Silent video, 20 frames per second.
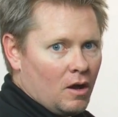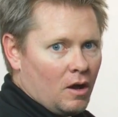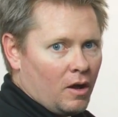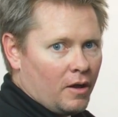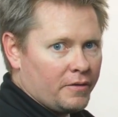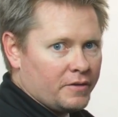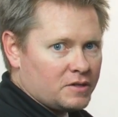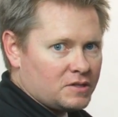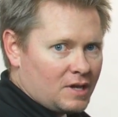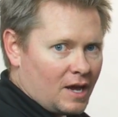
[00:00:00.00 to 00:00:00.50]

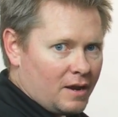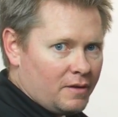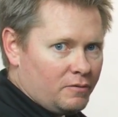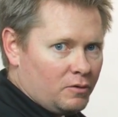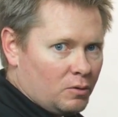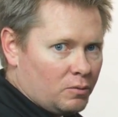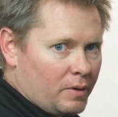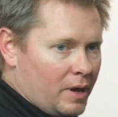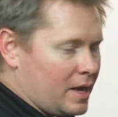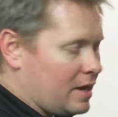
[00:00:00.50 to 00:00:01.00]
on the side of
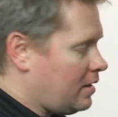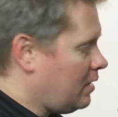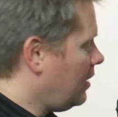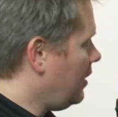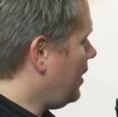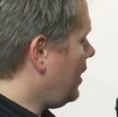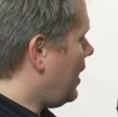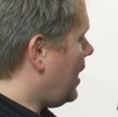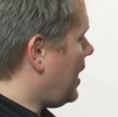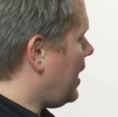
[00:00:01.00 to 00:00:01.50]
your Red
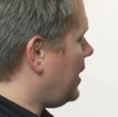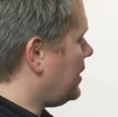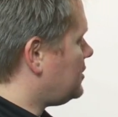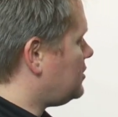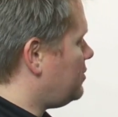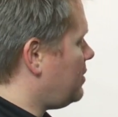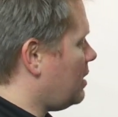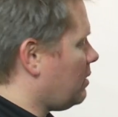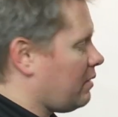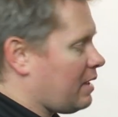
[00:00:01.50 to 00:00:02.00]
to
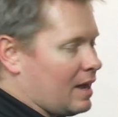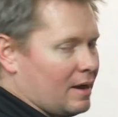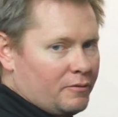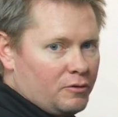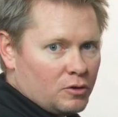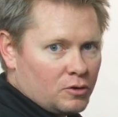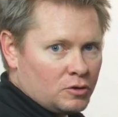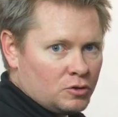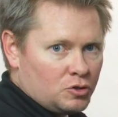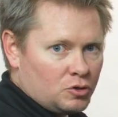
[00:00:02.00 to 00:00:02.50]
be able to have
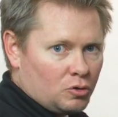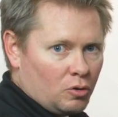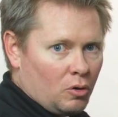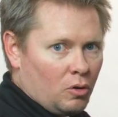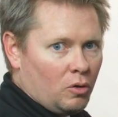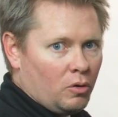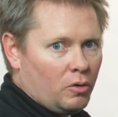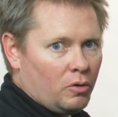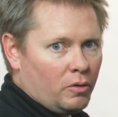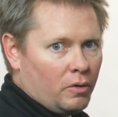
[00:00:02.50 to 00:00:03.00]
your
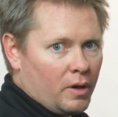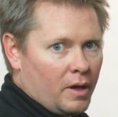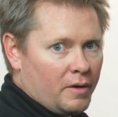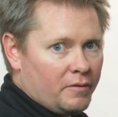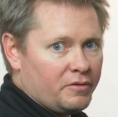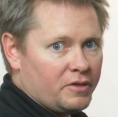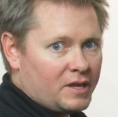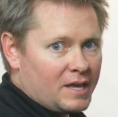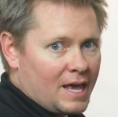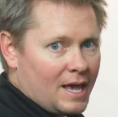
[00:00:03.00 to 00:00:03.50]
control
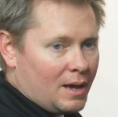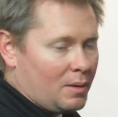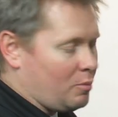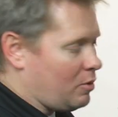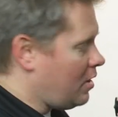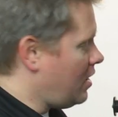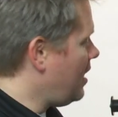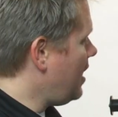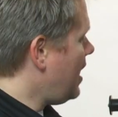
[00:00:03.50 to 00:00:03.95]
of the camera